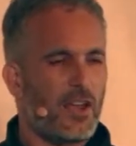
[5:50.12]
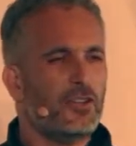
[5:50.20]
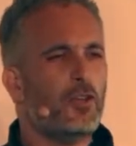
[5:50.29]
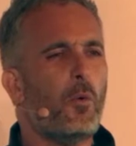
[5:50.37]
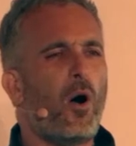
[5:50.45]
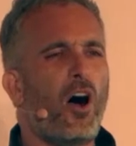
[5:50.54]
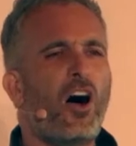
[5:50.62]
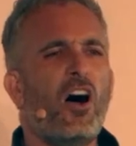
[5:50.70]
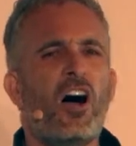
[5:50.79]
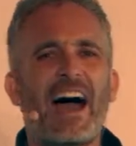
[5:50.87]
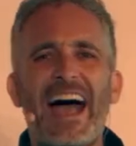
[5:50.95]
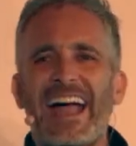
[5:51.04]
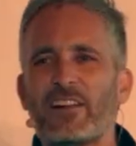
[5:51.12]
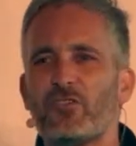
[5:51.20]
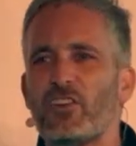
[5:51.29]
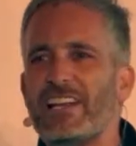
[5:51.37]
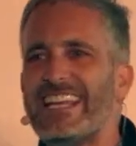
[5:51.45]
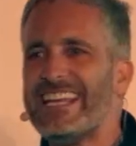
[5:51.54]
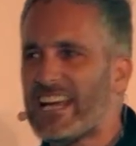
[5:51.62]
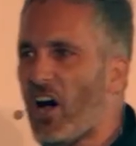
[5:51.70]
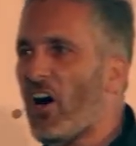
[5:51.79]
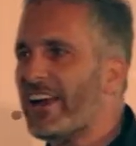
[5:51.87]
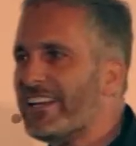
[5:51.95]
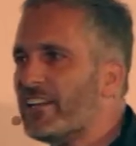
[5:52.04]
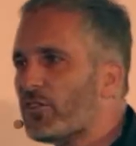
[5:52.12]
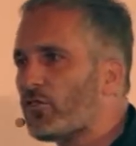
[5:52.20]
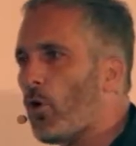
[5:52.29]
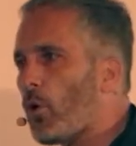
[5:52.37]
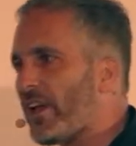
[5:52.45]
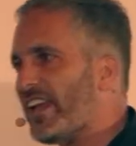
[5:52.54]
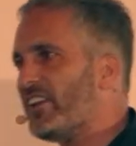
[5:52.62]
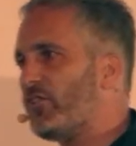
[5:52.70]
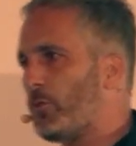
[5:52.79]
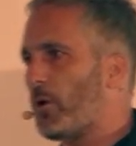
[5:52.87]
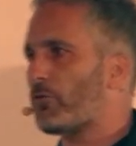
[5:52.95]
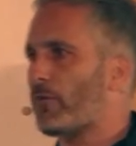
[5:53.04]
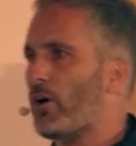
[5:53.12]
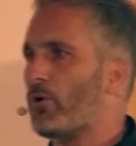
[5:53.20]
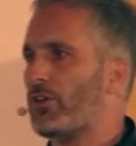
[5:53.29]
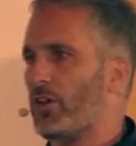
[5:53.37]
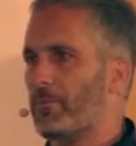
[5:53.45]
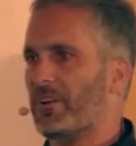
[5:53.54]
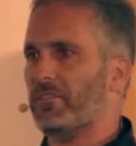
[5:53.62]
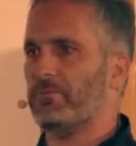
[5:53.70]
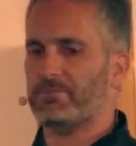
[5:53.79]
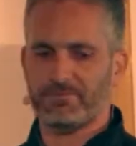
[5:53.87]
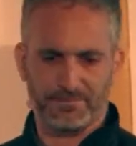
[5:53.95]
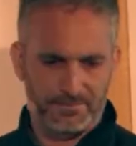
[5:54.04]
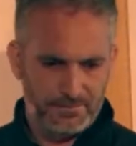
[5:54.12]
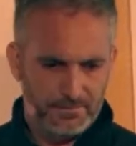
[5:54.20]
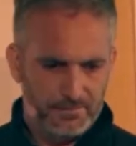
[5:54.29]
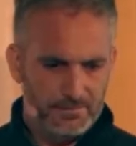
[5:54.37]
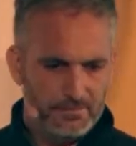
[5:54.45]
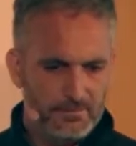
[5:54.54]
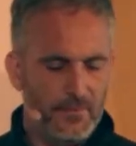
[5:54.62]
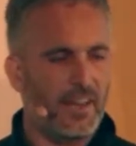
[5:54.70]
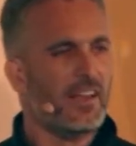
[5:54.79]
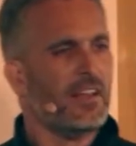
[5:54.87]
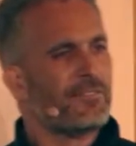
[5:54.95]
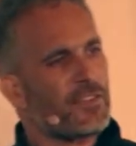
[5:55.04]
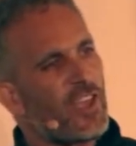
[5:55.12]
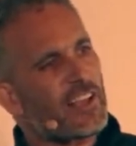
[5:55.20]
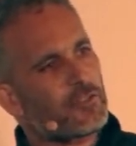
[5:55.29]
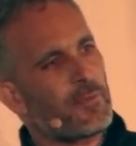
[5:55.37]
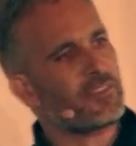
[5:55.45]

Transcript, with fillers: You are actually kind of talking to a real human the text